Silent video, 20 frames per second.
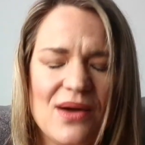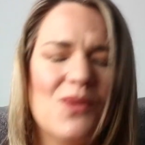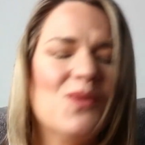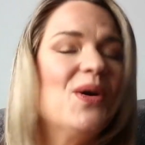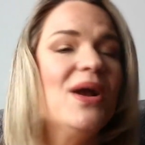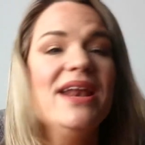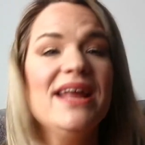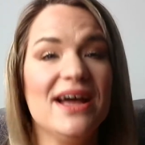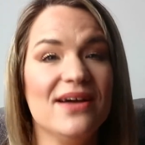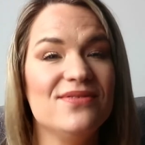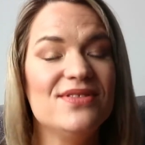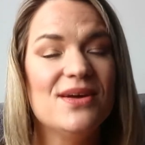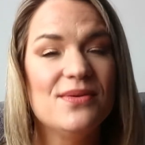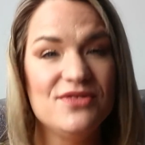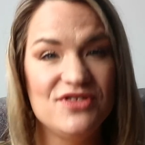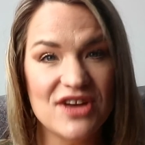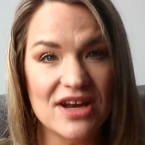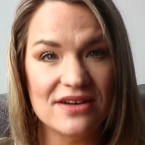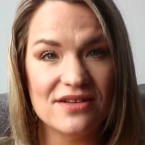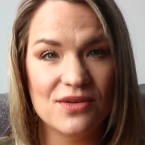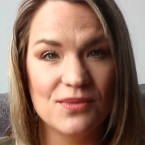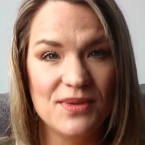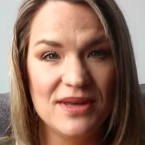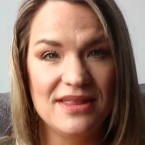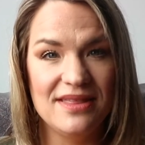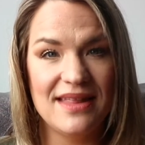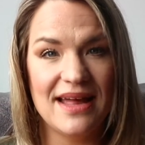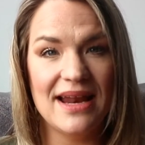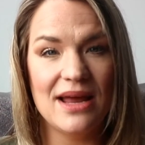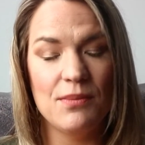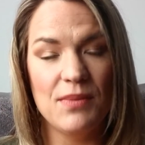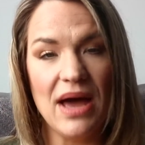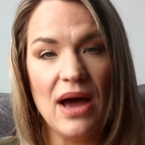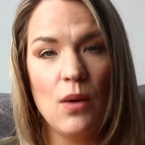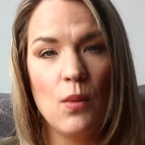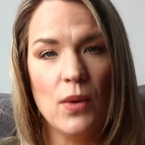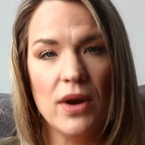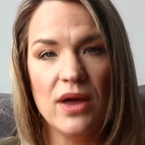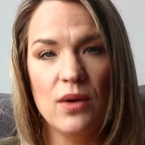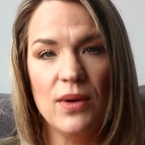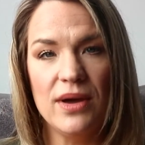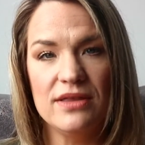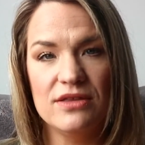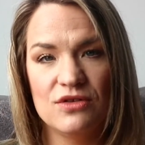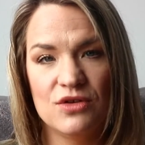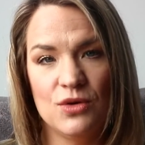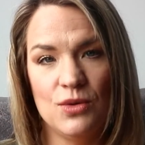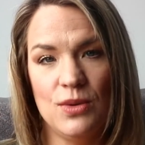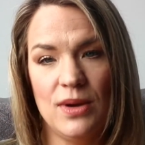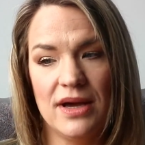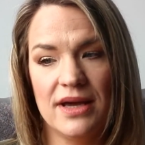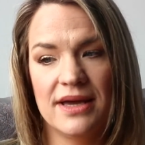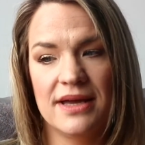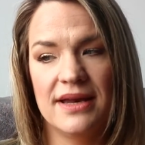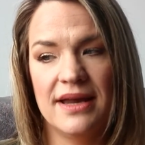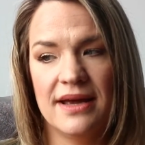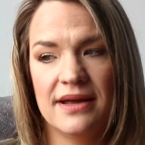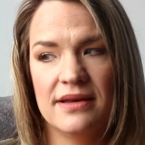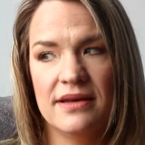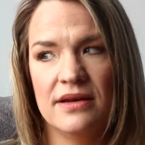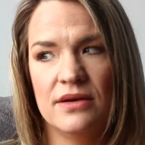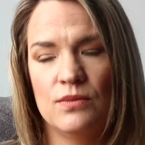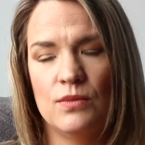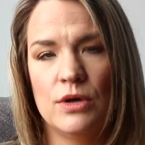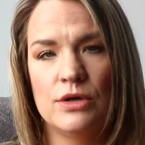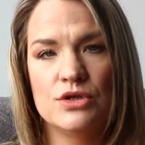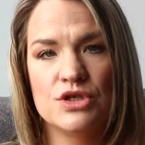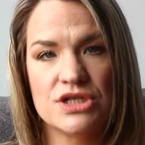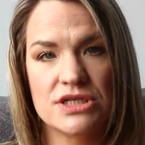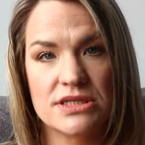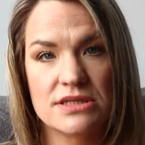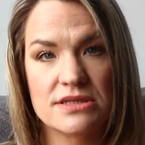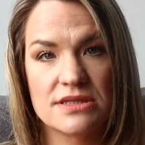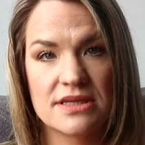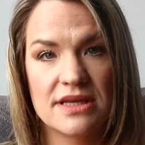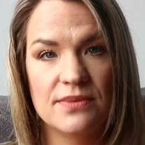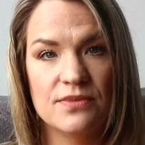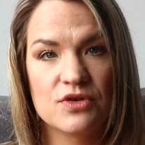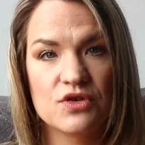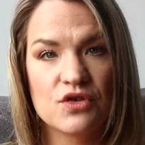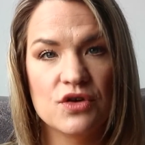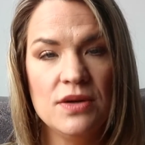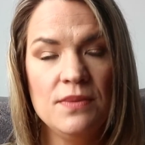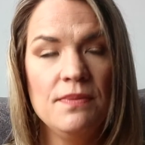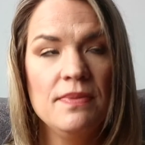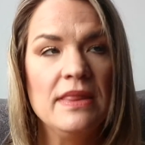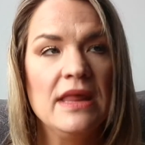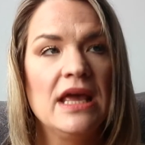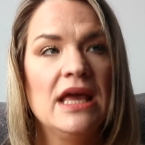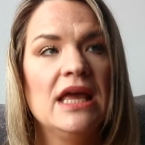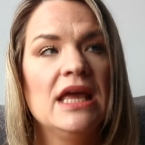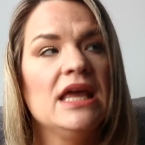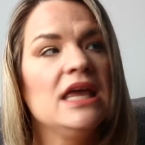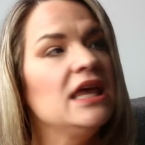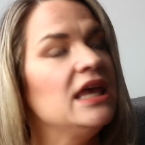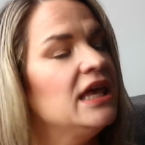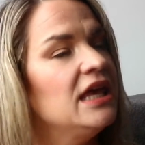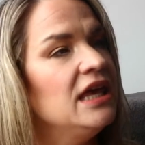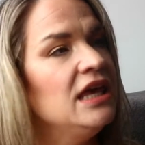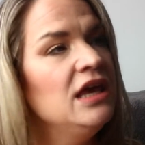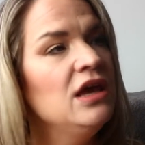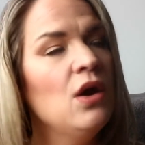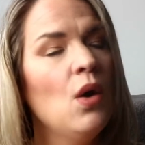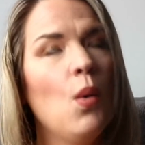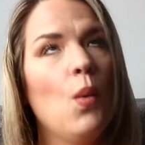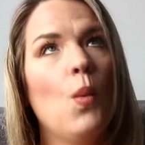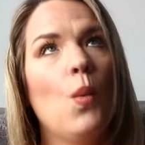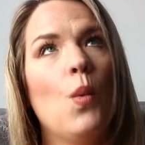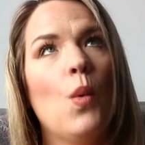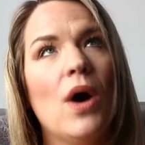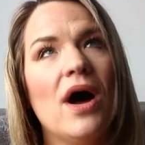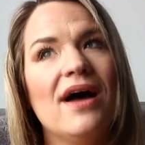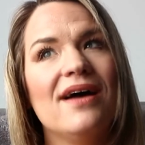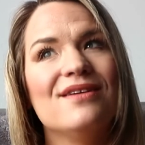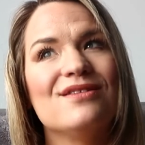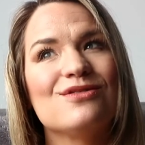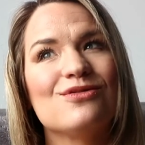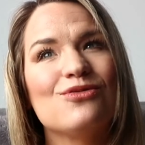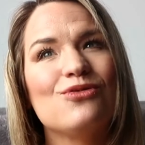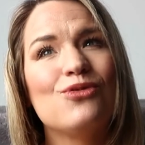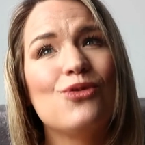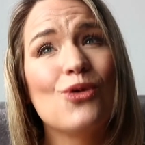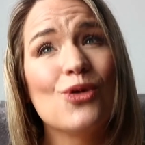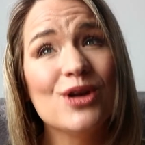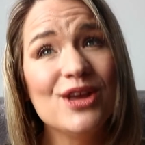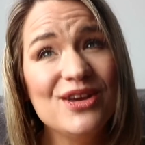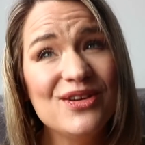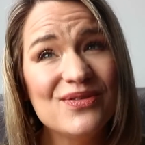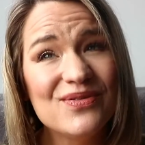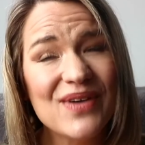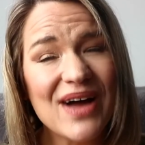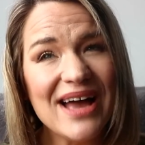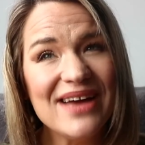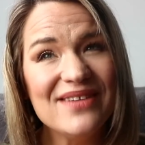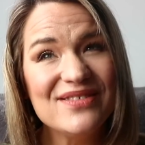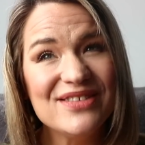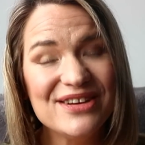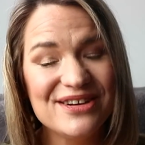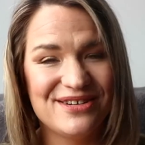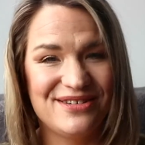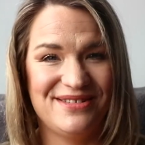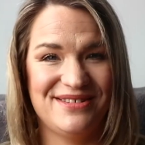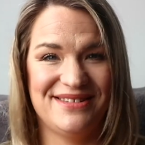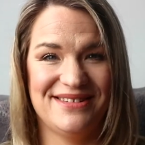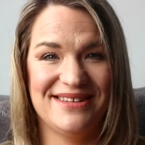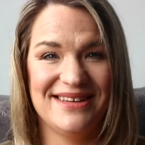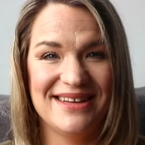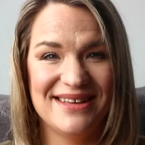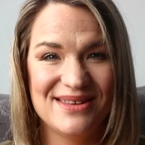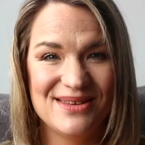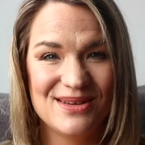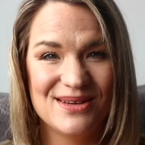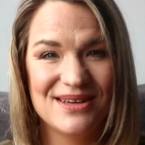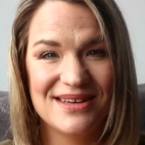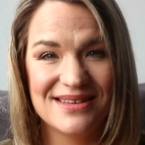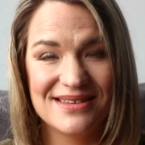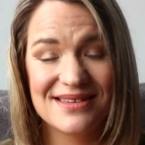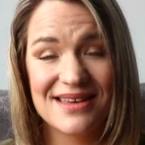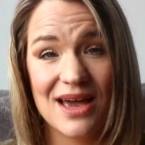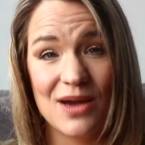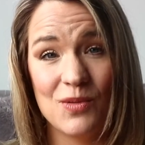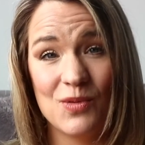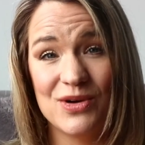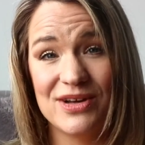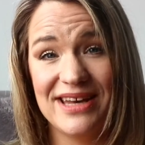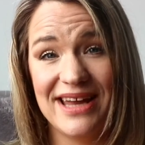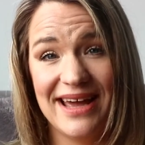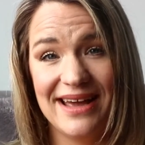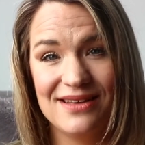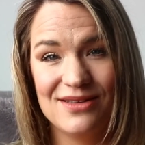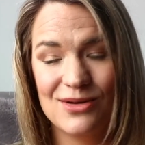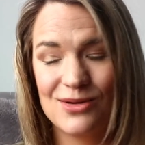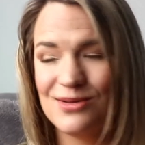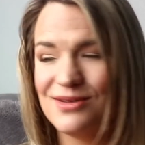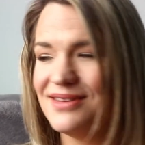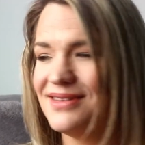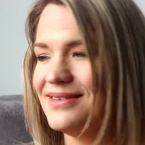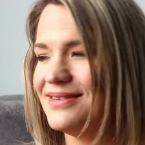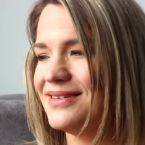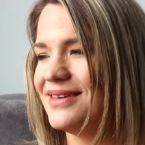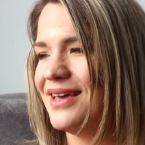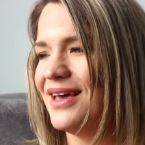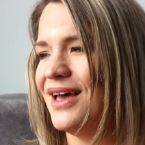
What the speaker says: One of the gentlemen that I met when I went to a connected emotion slipstream, he was 45 years into his type 1 diagnosis,